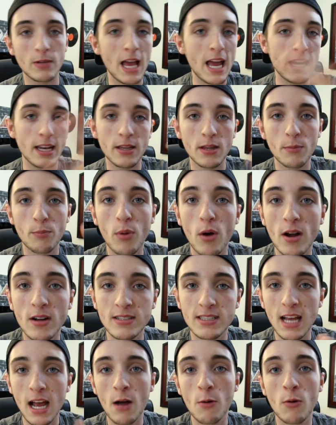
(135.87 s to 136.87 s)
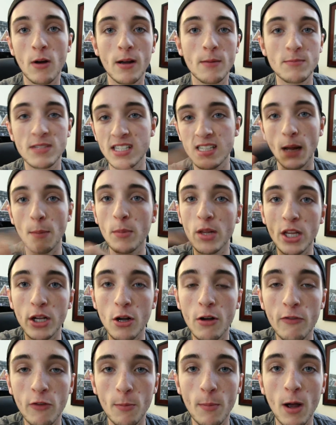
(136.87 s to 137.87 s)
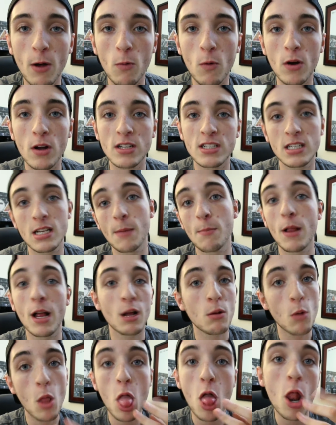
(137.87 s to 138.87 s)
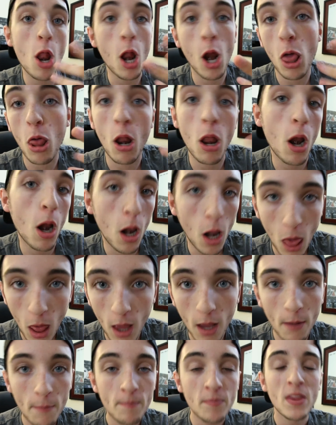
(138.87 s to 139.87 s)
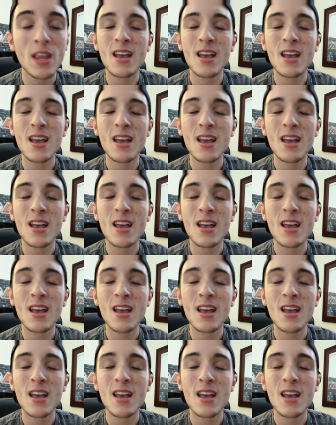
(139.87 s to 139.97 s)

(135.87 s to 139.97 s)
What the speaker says: edit the parts out where I'm stumbling over my words and I'm like, blah, blah, blah, blah.